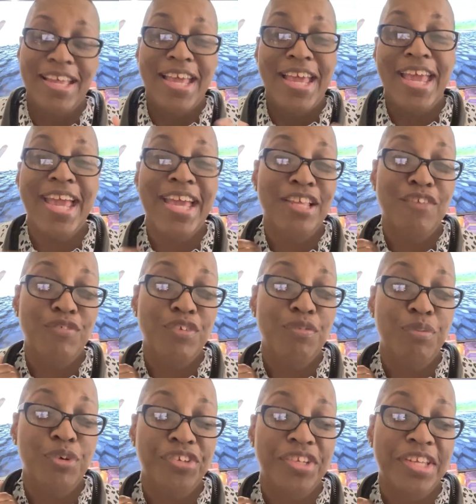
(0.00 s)
And if you
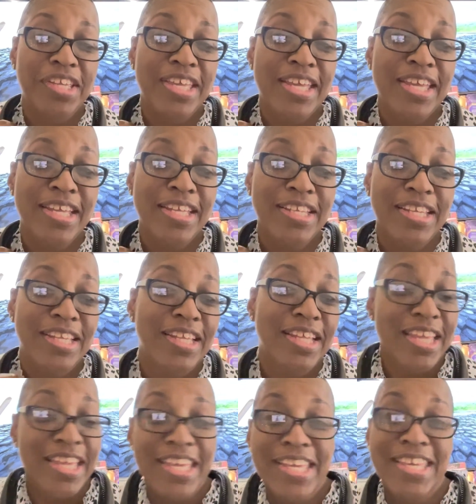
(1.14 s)
push it again,
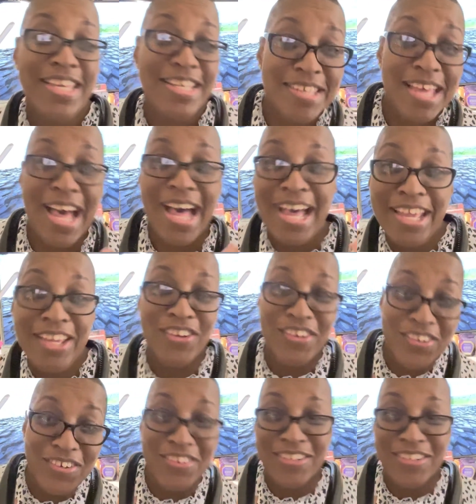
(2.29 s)
it gets higher.